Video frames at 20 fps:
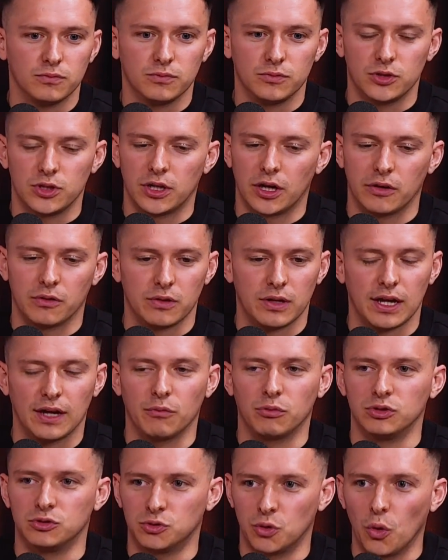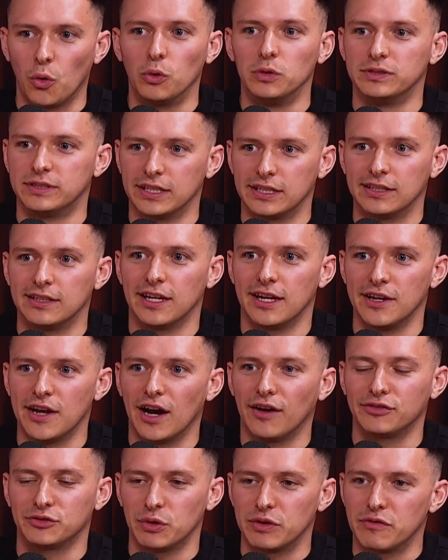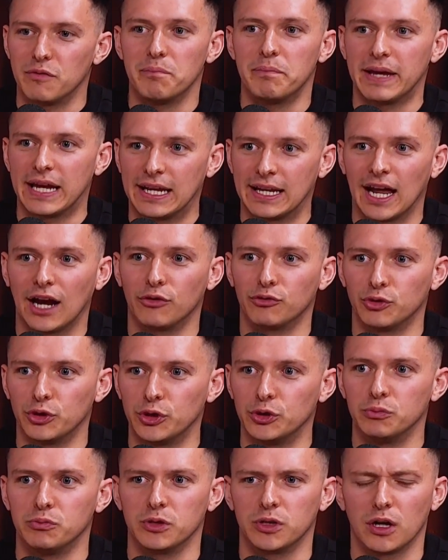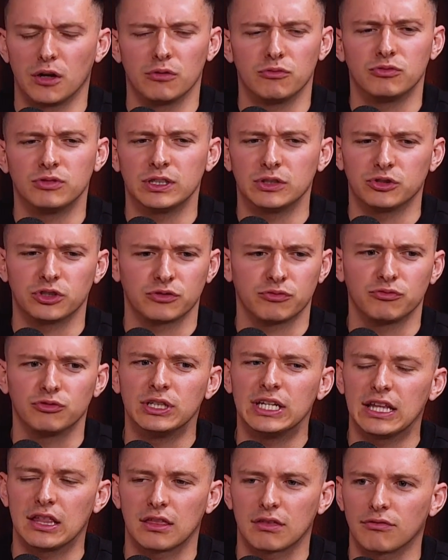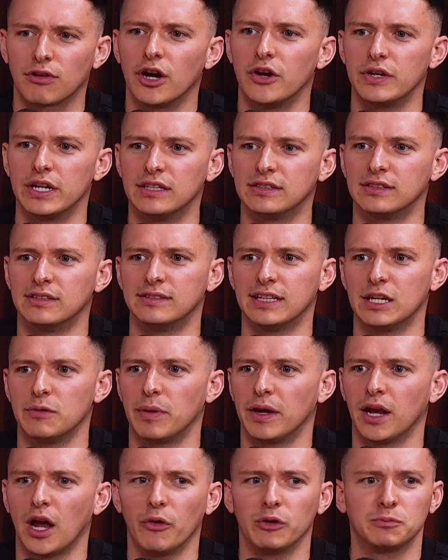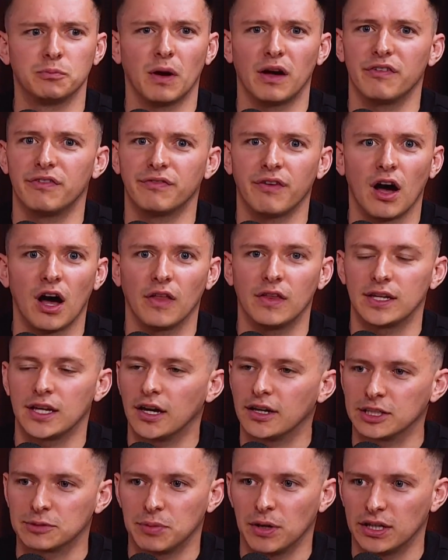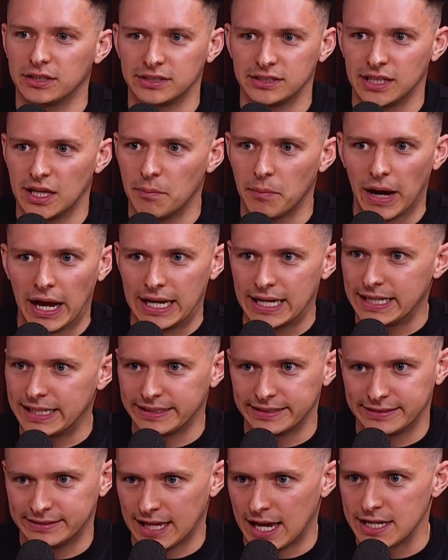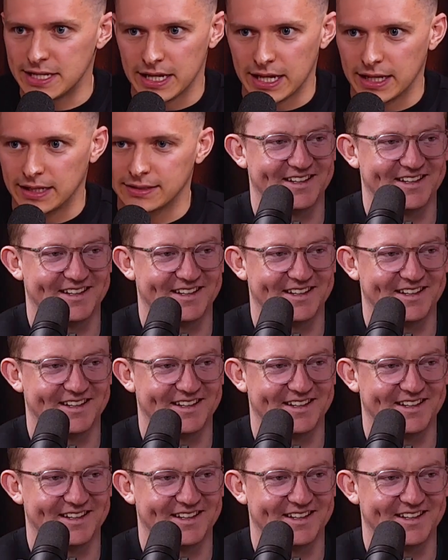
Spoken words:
it was daunting enough to even be in that room, just really thrown into the deep end. I was by far the youngest person in there by at least 10 years.